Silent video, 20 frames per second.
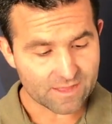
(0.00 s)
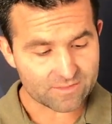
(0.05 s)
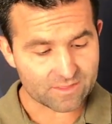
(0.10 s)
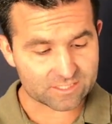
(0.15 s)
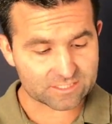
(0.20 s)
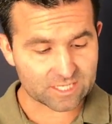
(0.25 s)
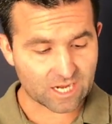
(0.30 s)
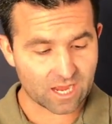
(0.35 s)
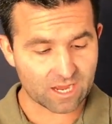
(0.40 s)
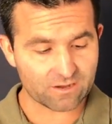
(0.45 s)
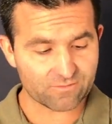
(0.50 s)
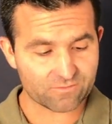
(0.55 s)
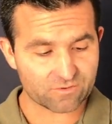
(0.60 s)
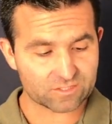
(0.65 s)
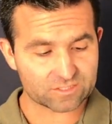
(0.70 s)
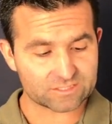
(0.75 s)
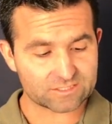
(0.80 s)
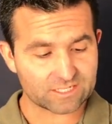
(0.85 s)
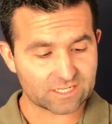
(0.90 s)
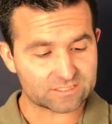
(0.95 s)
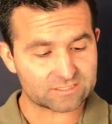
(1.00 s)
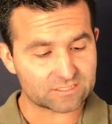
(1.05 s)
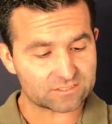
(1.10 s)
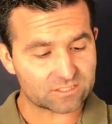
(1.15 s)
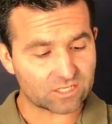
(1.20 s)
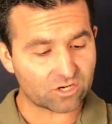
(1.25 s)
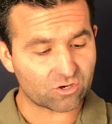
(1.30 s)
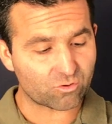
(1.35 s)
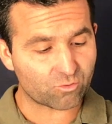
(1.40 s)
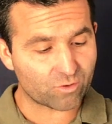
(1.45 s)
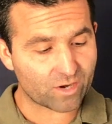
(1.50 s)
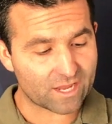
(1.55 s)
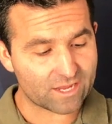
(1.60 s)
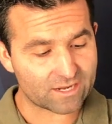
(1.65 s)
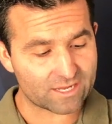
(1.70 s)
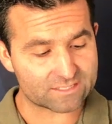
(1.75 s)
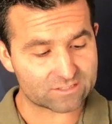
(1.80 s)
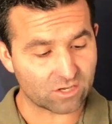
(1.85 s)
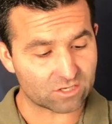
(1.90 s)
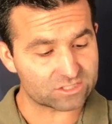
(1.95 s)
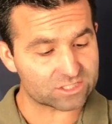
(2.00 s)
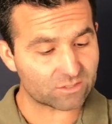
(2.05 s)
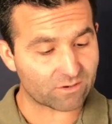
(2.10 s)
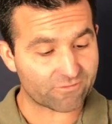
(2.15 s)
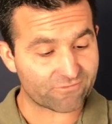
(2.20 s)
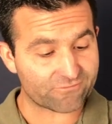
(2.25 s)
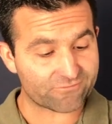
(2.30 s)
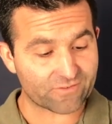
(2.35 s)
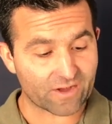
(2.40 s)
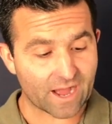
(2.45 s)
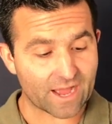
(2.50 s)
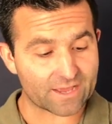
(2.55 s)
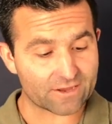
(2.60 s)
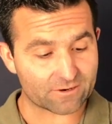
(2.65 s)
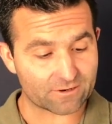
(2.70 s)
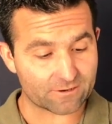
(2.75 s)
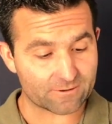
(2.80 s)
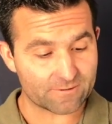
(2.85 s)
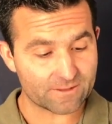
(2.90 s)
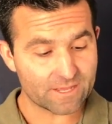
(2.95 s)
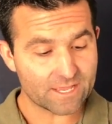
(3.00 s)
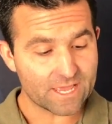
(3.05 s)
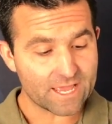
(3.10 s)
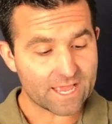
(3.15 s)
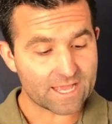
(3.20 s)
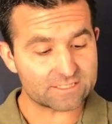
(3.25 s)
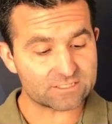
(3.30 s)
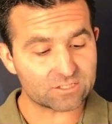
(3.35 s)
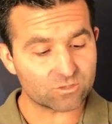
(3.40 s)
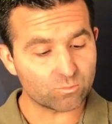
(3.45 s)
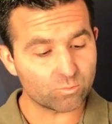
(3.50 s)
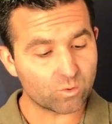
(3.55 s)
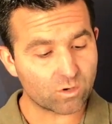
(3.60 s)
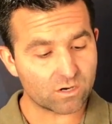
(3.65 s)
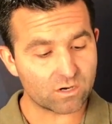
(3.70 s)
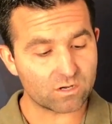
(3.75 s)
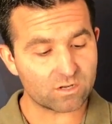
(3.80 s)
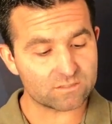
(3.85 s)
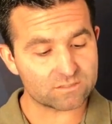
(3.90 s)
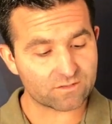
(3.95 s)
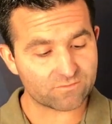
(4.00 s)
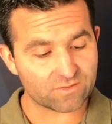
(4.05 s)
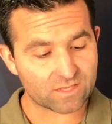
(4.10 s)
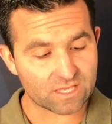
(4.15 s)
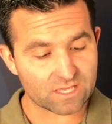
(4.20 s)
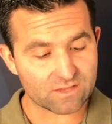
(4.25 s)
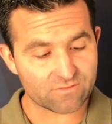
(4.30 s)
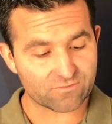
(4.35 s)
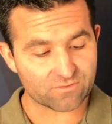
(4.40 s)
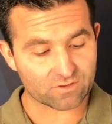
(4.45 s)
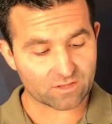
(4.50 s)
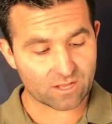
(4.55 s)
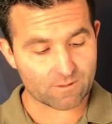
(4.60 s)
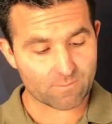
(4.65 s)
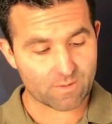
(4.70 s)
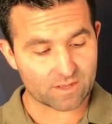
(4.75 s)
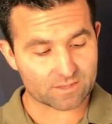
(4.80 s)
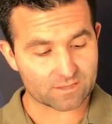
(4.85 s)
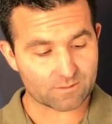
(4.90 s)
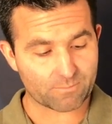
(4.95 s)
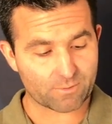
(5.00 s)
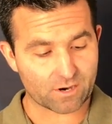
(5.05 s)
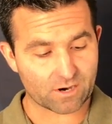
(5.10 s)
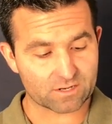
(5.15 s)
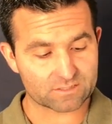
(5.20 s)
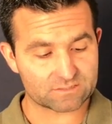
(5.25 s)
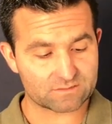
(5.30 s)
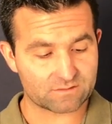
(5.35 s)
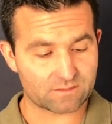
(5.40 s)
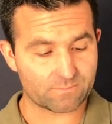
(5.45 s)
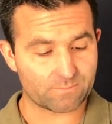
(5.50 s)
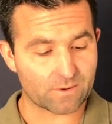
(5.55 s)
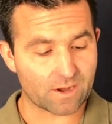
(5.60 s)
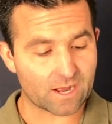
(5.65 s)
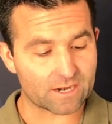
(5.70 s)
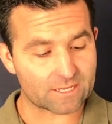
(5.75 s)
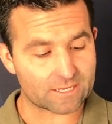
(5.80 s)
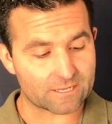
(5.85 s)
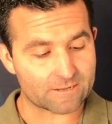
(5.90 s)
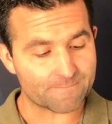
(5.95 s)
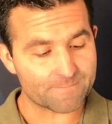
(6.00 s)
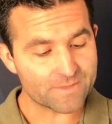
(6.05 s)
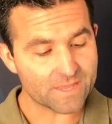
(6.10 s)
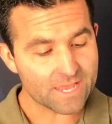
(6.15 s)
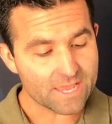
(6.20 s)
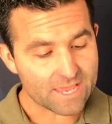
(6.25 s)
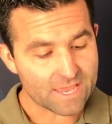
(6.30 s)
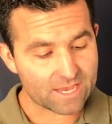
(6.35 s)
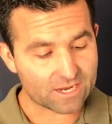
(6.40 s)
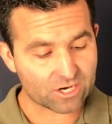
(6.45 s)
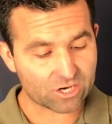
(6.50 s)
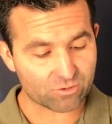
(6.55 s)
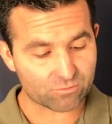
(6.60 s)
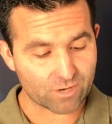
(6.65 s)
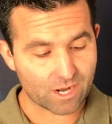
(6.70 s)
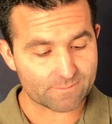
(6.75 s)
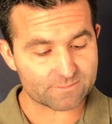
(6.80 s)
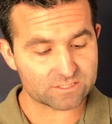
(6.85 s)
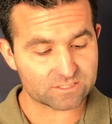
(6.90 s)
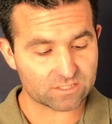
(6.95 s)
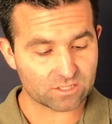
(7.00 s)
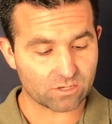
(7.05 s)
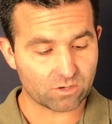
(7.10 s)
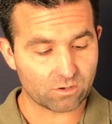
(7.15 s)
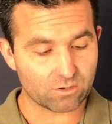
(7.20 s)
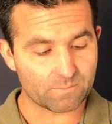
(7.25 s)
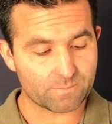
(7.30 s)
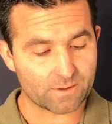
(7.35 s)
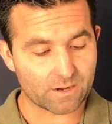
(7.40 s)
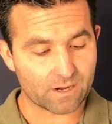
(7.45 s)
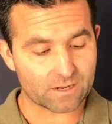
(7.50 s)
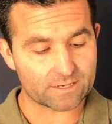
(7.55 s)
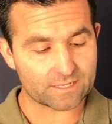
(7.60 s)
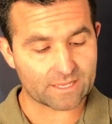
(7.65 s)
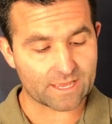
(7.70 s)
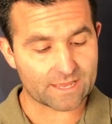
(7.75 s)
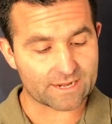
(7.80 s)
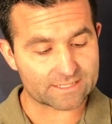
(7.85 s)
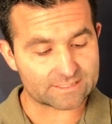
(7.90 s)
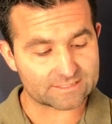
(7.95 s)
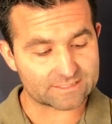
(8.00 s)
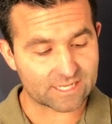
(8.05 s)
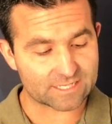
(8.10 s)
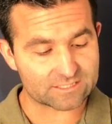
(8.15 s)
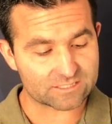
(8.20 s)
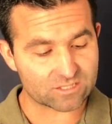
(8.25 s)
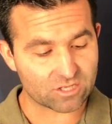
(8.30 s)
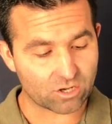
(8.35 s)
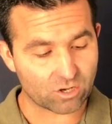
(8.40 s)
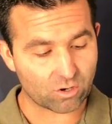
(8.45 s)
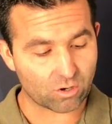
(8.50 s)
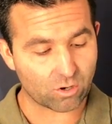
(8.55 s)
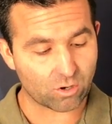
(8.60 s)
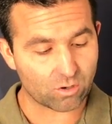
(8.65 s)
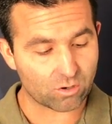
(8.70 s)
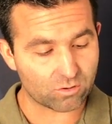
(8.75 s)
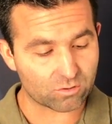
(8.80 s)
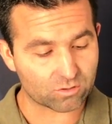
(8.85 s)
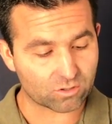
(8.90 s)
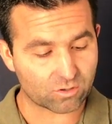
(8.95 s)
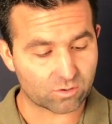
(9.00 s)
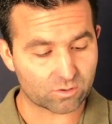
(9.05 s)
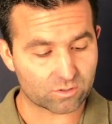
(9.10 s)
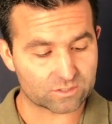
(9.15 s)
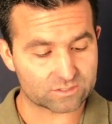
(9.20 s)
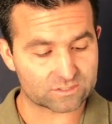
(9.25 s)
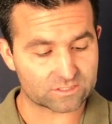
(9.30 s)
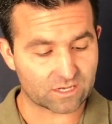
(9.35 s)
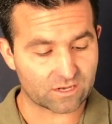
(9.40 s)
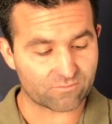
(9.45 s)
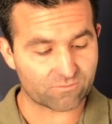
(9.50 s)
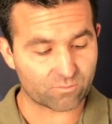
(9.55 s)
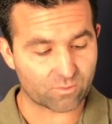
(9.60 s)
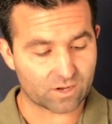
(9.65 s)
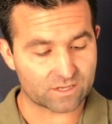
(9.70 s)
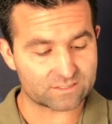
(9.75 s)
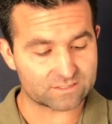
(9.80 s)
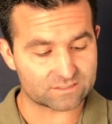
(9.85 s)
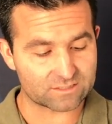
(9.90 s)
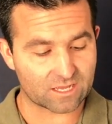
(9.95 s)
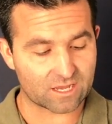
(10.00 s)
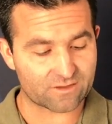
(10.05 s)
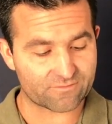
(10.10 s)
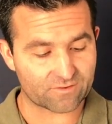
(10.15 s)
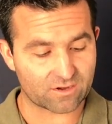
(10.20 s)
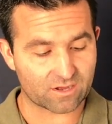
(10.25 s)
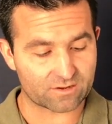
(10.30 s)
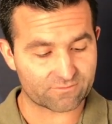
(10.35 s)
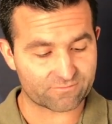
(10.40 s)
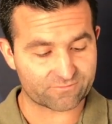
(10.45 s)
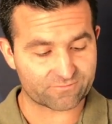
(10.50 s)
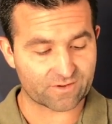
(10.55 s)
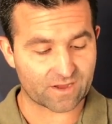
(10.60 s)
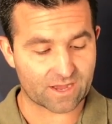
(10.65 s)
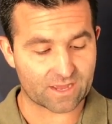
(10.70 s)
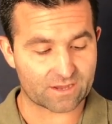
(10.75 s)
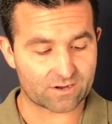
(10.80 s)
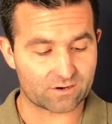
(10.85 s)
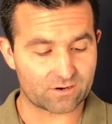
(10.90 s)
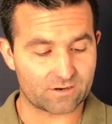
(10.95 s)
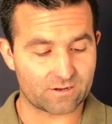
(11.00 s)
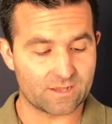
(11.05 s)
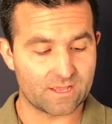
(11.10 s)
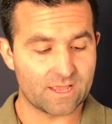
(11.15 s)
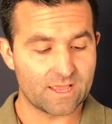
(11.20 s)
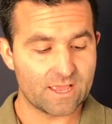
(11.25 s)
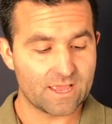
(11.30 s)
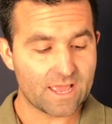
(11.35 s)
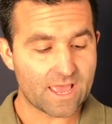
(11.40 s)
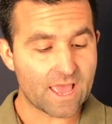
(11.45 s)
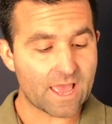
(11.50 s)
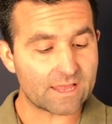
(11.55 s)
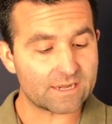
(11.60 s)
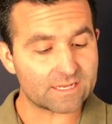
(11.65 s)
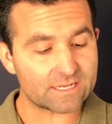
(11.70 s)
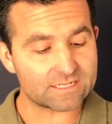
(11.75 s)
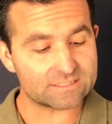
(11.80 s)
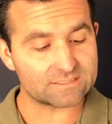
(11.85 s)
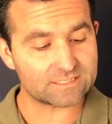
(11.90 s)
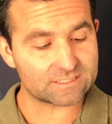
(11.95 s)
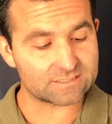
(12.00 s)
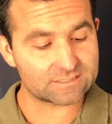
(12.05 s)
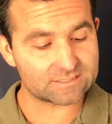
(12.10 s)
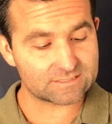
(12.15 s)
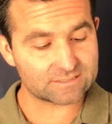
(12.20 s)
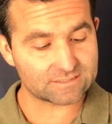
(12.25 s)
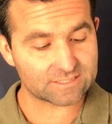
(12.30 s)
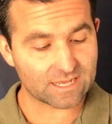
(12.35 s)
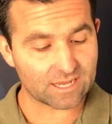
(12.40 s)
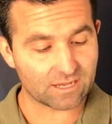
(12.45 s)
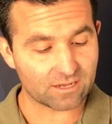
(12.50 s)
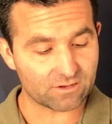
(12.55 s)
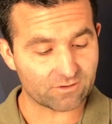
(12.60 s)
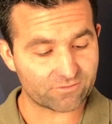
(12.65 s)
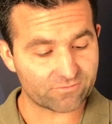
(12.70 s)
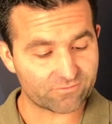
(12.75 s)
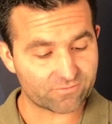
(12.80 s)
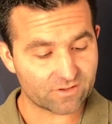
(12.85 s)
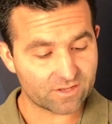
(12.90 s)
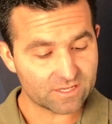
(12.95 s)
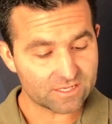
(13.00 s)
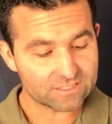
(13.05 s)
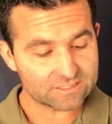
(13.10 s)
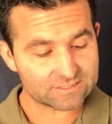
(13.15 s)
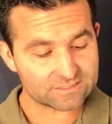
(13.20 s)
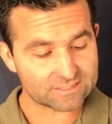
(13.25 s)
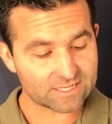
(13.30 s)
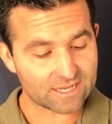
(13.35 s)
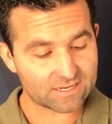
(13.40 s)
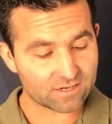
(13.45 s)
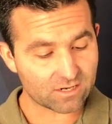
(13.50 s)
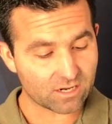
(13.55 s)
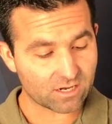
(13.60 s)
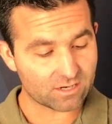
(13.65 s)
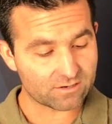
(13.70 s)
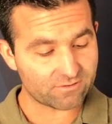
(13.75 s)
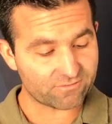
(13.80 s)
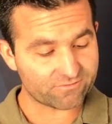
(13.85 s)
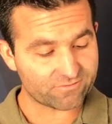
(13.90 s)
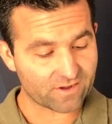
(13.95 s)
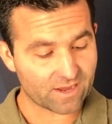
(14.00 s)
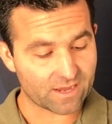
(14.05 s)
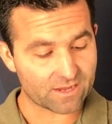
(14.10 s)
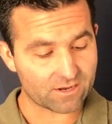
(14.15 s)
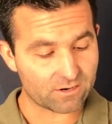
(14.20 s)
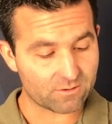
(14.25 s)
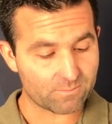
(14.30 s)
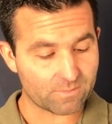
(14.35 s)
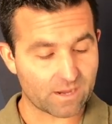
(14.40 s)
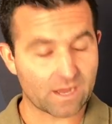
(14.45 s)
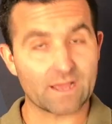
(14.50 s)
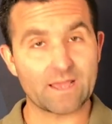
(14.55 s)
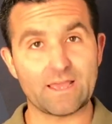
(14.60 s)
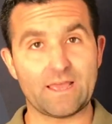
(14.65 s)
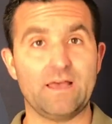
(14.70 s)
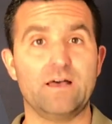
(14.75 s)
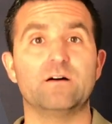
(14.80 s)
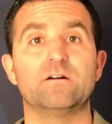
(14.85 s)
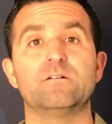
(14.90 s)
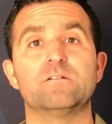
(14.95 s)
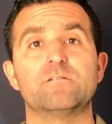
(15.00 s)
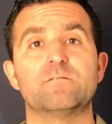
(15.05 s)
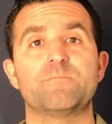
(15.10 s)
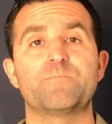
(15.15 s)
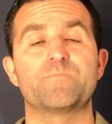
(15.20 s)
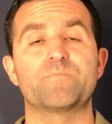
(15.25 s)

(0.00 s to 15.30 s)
The tongue, verse 6, is also a fire. It's a world of evil among the parts of the body. It corrupts the whole body, and it sets the whole course of one's life on fire, and is itself set on fire by hell.